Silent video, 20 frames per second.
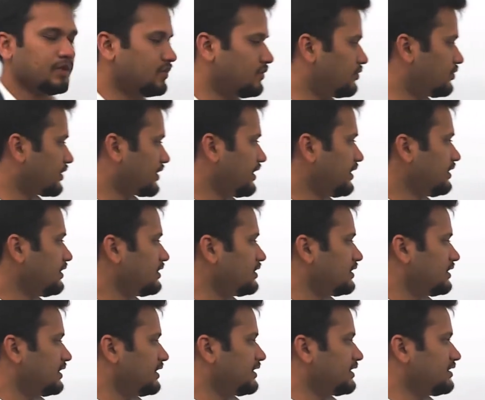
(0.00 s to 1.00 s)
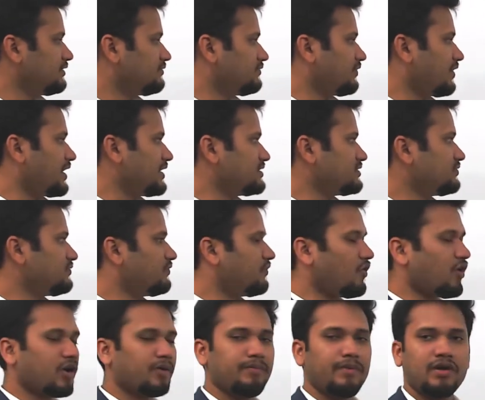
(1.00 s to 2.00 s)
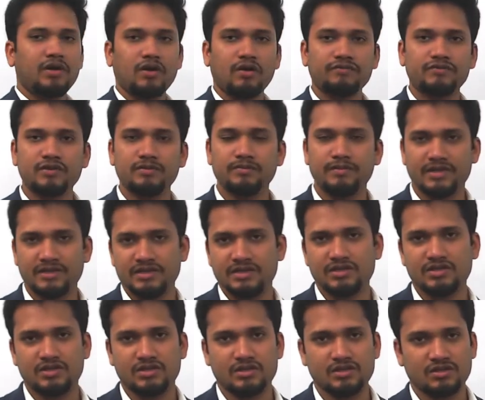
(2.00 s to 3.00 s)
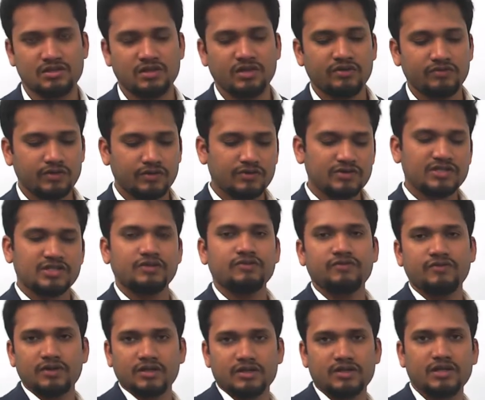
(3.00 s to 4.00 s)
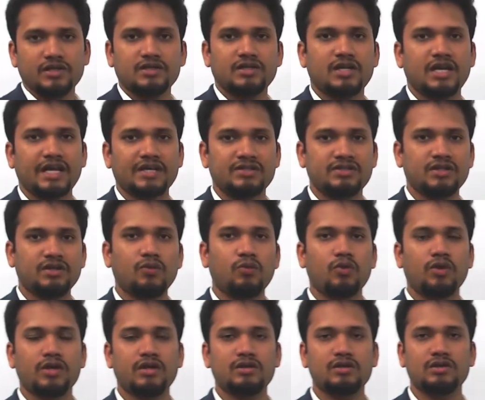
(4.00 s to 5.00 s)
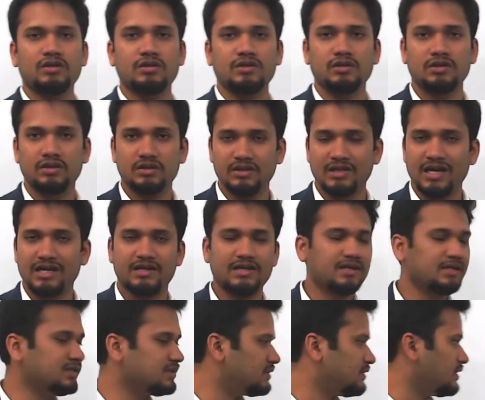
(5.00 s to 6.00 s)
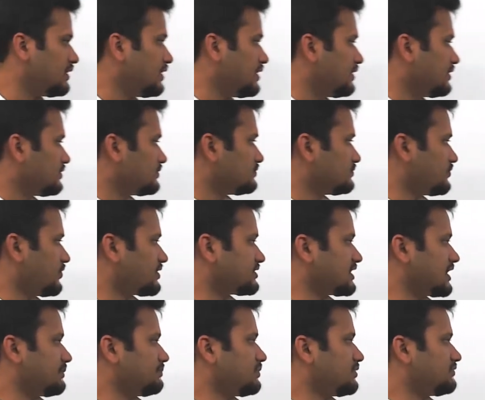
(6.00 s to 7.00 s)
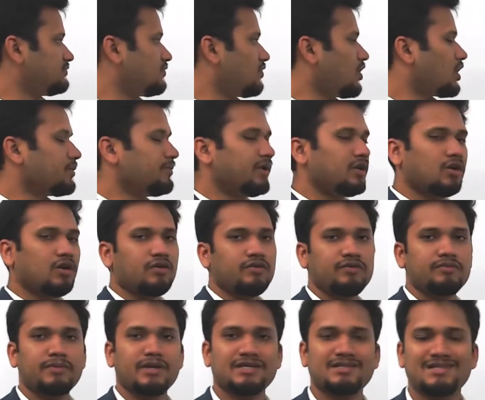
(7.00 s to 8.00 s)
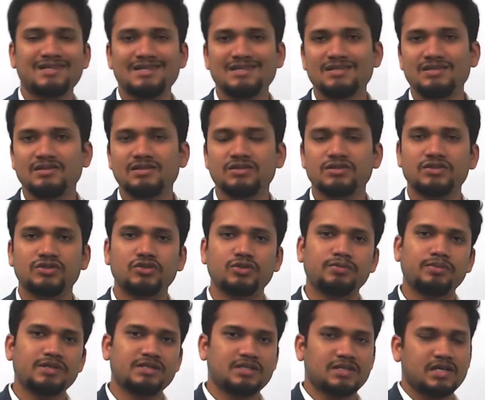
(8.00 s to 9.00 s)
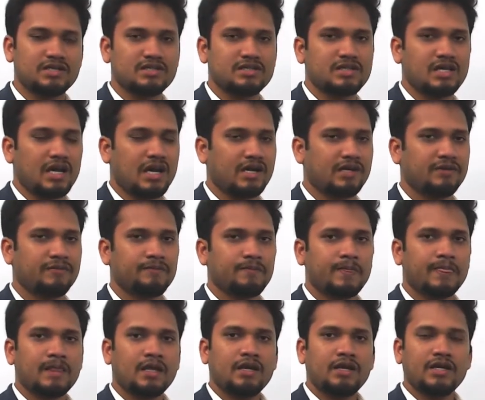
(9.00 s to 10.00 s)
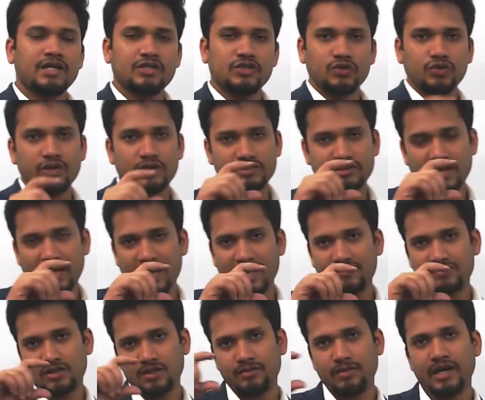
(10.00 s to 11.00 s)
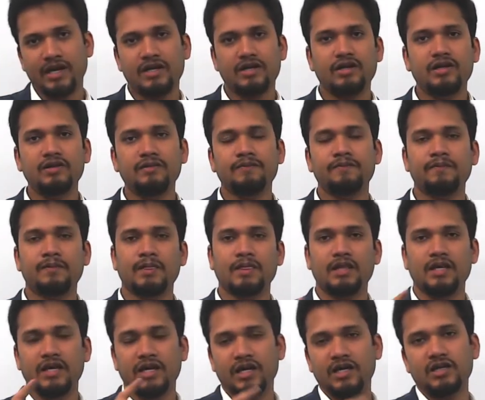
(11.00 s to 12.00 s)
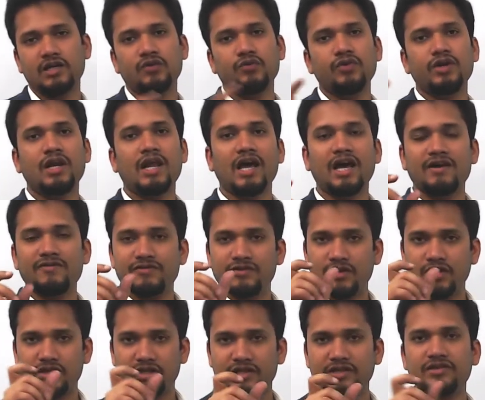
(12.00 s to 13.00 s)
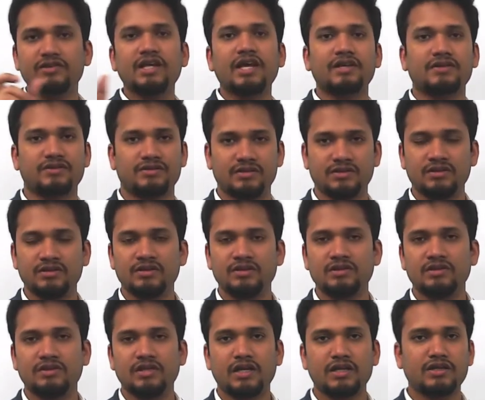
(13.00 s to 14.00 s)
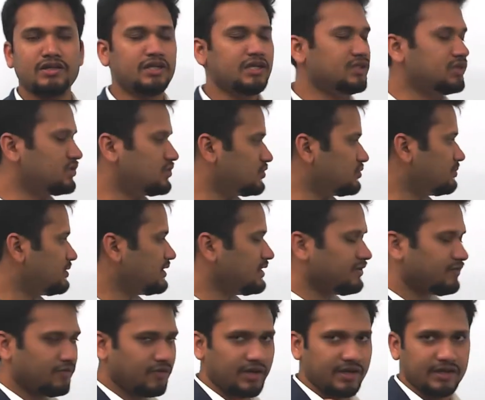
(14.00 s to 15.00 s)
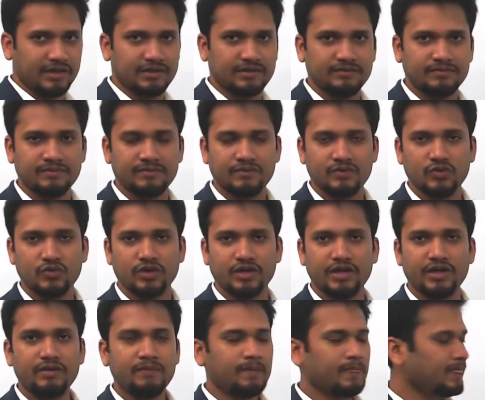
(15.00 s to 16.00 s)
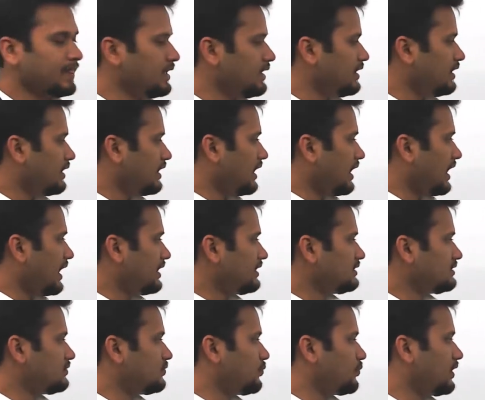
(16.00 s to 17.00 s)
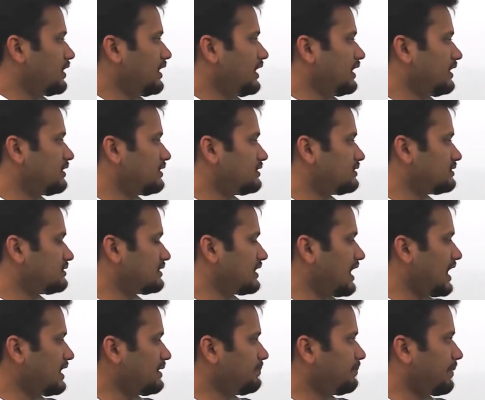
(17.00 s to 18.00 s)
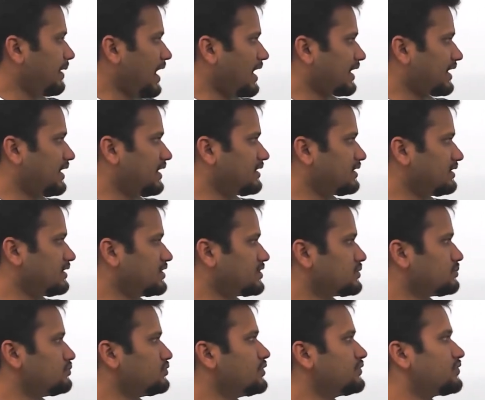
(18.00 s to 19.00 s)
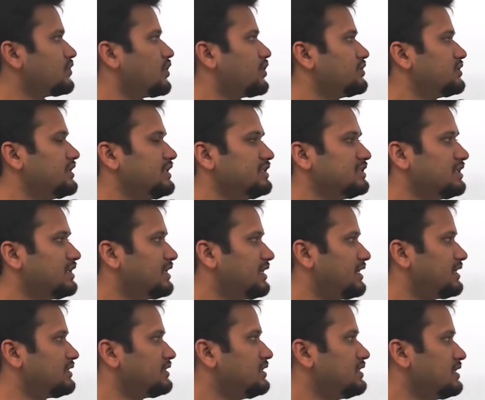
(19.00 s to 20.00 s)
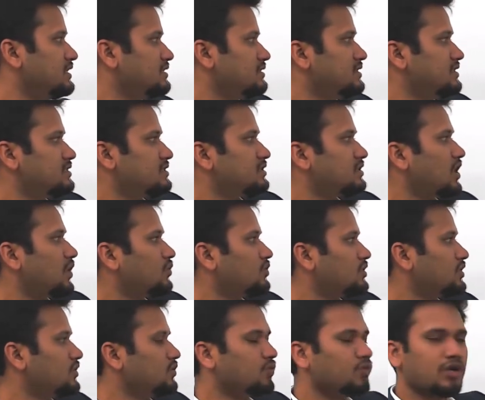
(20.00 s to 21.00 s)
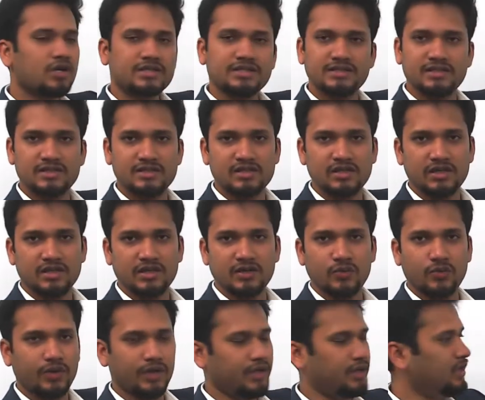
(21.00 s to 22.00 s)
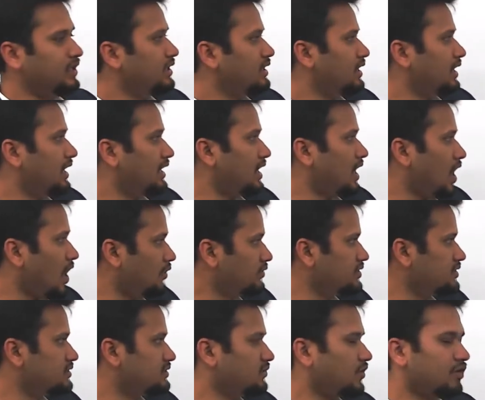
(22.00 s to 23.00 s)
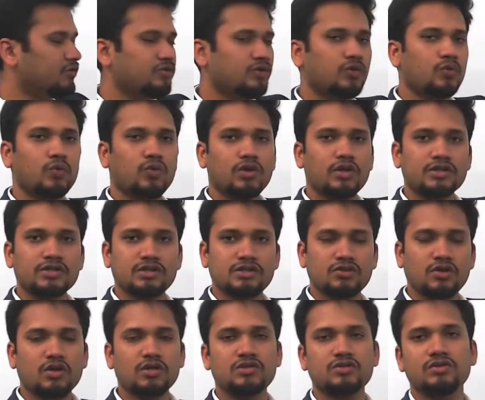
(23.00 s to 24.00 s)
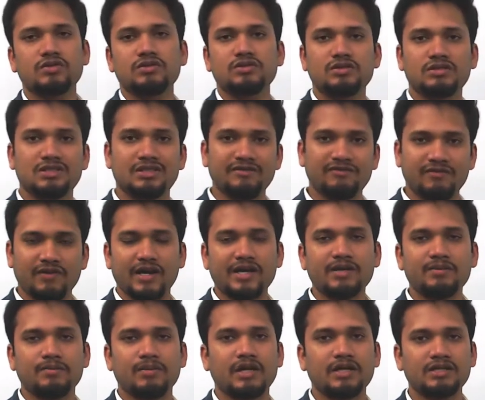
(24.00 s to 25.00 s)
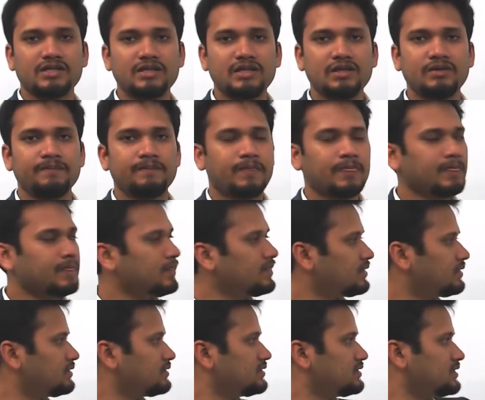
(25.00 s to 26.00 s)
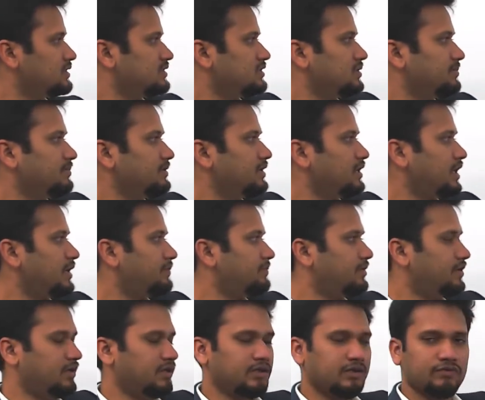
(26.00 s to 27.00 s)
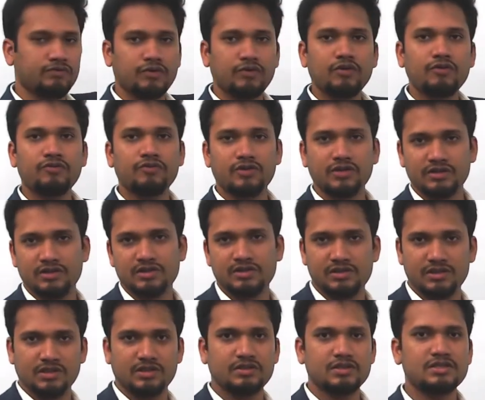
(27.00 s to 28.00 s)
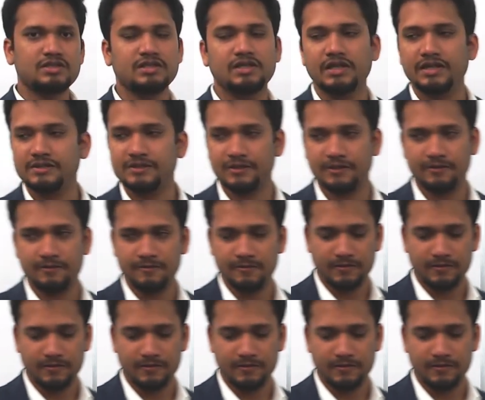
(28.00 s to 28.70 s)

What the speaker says: Okay, it defines the format of the messages. We will see further in the lecture what that is. For example, format of message should be such that it should have some header. Header will have certain things that need to be defined. Okay, and when that packet is moved on the internet, this router works in a certain way, and how this router works is also defined by the TCP IP. We will further see in this lecture.